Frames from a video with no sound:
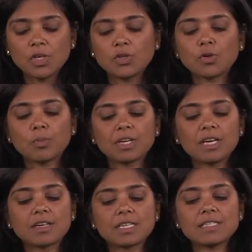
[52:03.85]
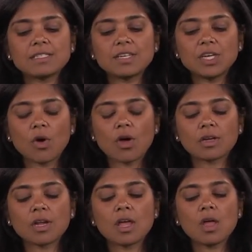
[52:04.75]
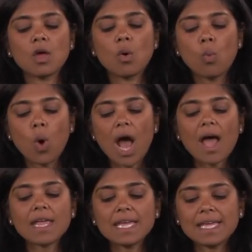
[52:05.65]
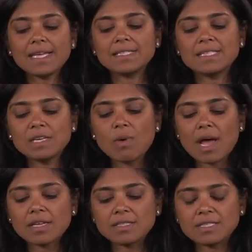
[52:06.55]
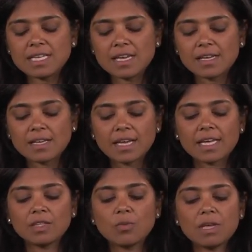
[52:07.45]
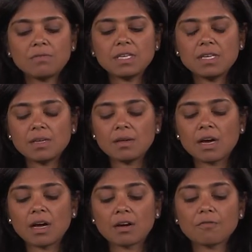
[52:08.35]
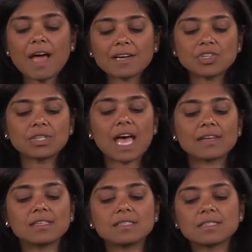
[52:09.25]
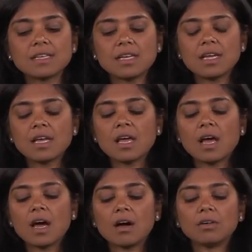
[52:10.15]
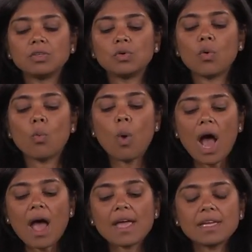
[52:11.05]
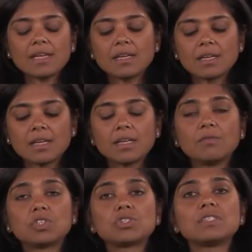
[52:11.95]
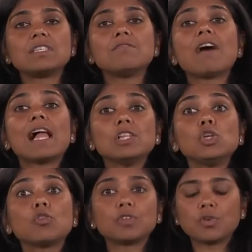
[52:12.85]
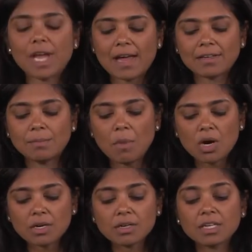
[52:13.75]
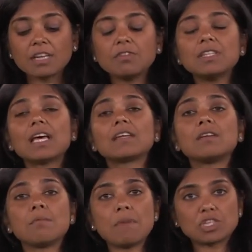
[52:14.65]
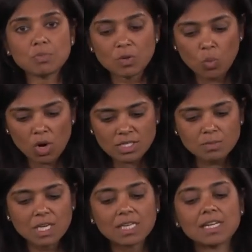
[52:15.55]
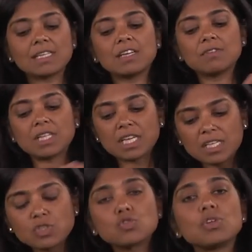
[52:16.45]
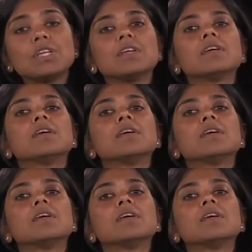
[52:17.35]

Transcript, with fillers: you're putting a density on y, a, z, y, and z, a. And the way we uh, factor that is, uh, you know, y, which is the value of the creatinine marker, given that an, a measurement was made and given the history,